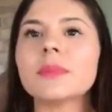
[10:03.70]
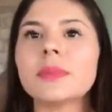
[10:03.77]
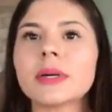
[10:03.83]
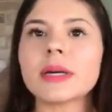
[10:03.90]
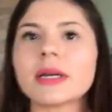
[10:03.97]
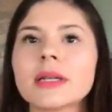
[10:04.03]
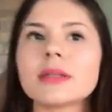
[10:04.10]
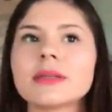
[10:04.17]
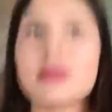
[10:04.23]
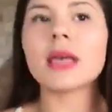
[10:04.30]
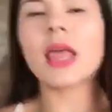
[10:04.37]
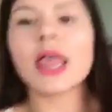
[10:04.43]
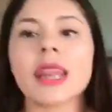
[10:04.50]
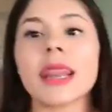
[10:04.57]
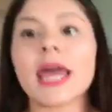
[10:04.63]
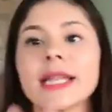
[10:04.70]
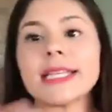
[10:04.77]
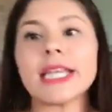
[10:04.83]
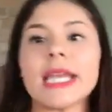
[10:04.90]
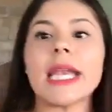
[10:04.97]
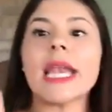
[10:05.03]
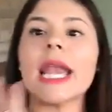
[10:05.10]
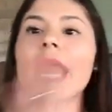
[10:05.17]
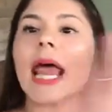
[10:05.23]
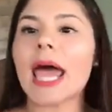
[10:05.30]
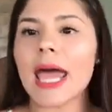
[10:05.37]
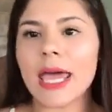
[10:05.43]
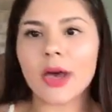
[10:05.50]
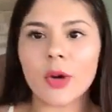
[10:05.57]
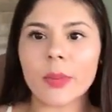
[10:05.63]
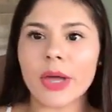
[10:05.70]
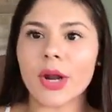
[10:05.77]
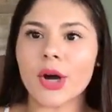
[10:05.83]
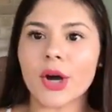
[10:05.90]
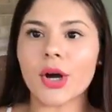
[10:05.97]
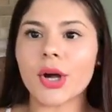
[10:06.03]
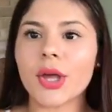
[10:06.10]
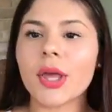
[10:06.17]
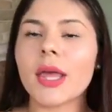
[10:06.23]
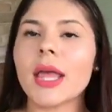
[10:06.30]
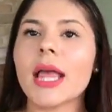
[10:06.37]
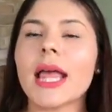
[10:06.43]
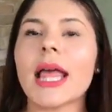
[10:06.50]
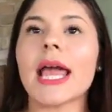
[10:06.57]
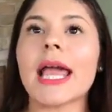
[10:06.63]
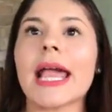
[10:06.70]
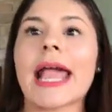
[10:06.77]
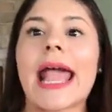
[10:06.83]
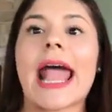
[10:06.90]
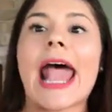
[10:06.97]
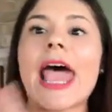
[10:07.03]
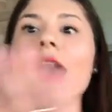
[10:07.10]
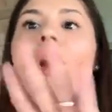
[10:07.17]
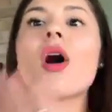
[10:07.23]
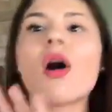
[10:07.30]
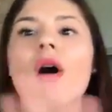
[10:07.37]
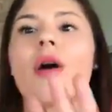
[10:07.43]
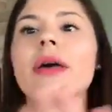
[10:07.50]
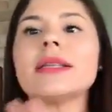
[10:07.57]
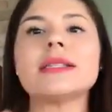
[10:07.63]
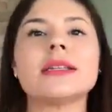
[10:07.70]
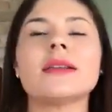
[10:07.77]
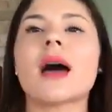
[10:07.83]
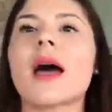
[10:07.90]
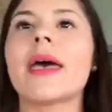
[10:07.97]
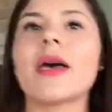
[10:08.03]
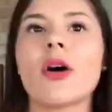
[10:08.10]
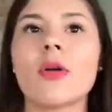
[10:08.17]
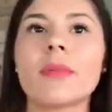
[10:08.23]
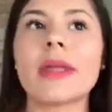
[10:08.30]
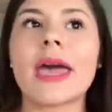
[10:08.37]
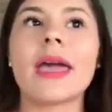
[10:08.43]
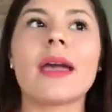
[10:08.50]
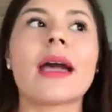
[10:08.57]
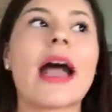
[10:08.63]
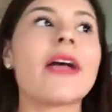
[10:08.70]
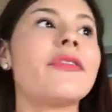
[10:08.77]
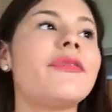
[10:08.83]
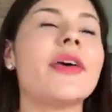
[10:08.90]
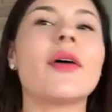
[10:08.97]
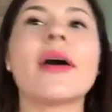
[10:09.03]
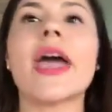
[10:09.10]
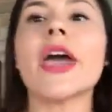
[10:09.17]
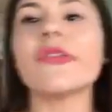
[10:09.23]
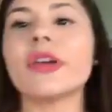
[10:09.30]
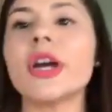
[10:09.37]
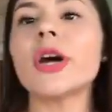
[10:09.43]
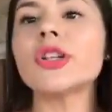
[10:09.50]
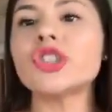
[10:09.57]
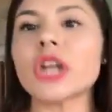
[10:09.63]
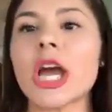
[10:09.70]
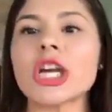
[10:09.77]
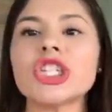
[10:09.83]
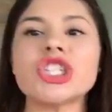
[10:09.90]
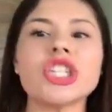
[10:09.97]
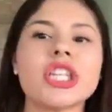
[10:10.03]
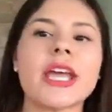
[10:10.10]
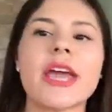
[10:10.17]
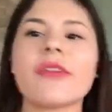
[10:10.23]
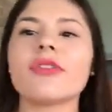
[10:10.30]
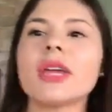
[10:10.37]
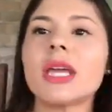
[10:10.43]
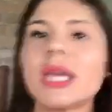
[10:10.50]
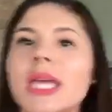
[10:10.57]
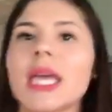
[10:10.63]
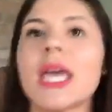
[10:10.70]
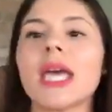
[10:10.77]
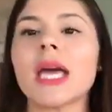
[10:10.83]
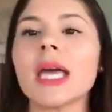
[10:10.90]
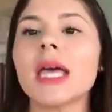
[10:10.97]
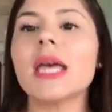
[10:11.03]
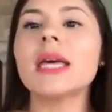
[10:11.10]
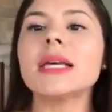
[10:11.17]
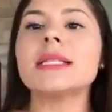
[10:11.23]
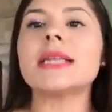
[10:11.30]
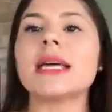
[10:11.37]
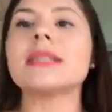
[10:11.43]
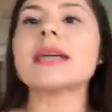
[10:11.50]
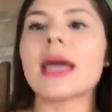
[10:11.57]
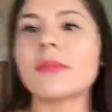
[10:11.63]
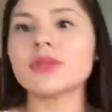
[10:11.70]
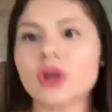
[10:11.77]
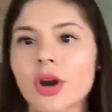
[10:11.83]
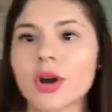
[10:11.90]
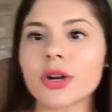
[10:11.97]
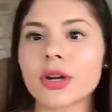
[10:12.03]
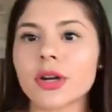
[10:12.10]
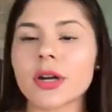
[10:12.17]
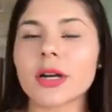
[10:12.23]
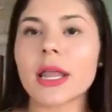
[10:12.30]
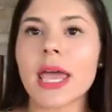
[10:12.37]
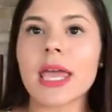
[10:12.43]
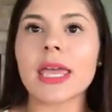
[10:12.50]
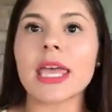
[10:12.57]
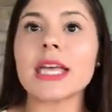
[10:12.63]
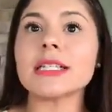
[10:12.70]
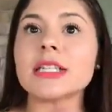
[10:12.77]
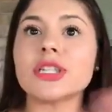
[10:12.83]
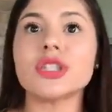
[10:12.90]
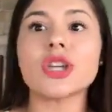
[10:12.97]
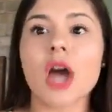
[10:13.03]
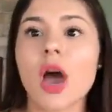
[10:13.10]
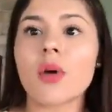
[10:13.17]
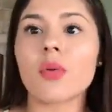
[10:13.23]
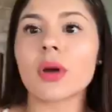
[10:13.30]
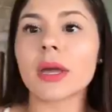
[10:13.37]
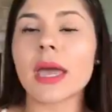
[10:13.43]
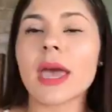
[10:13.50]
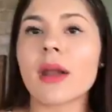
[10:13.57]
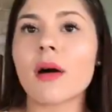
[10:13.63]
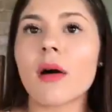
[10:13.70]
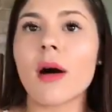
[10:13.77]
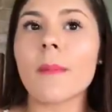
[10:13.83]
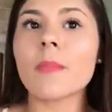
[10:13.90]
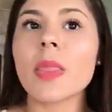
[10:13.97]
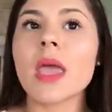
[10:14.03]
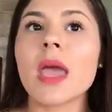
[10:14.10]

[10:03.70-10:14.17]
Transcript: but that did not help at all. Like, at all. It did not help. Like, I felt every contraction, every kick 10 times harder. Like, it did not work at all.